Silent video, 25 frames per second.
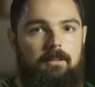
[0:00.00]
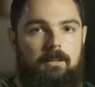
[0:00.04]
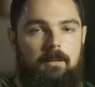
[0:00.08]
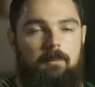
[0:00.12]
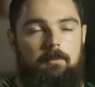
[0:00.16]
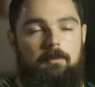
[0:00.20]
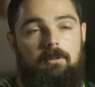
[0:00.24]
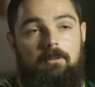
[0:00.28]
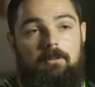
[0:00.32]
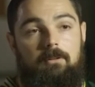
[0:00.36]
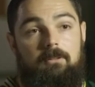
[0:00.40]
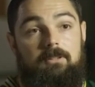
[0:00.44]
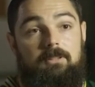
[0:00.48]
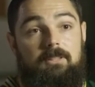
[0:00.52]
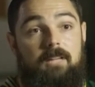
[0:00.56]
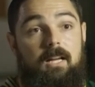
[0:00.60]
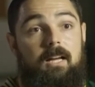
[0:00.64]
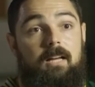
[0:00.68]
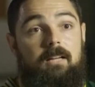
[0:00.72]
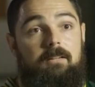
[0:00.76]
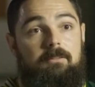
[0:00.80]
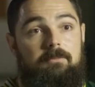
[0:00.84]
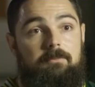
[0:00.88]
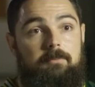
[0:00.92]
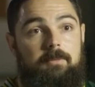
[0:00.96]
to come
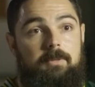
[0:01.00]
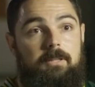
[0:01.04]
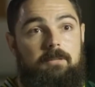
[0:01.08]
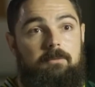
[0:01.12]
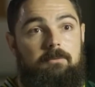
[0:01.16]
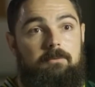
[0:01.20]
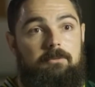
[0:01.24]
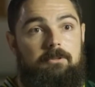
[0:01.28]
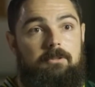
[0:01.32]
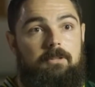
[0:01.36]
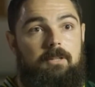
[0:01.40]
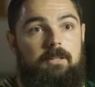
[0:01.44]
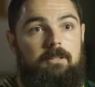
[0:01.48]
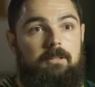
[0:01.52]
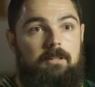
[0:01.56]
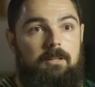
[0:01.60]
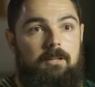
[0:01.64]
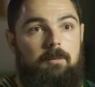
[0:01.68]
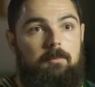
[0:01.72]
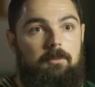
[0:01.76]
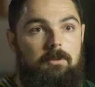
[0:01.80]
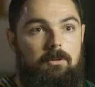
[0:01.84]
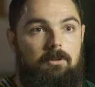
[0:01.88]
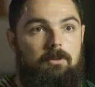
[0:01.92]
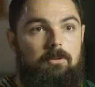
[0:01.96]
alongside of me? Would you like to
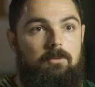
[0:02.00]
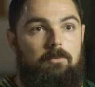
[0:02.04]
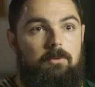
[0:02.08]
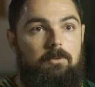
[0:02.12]
come along